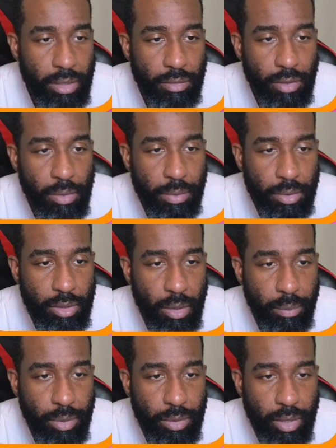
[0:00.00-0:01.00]
Developers now
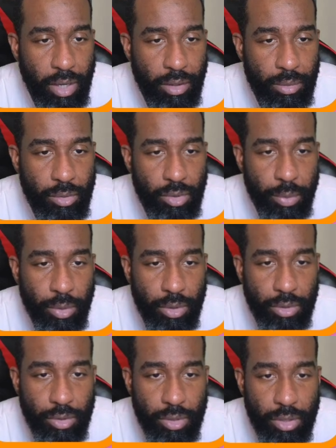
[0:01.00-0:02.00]
build Ideogram 2.0
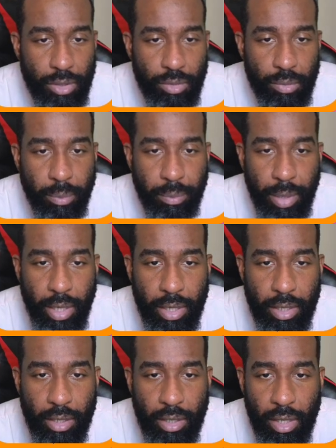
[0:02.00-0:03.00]
using our new
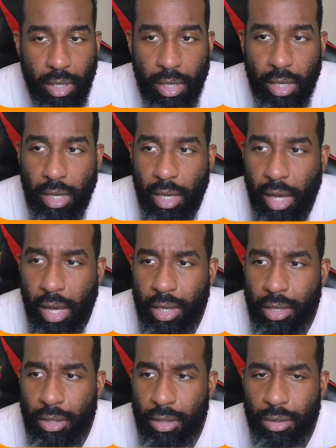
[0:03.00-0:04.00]
beta Ideogram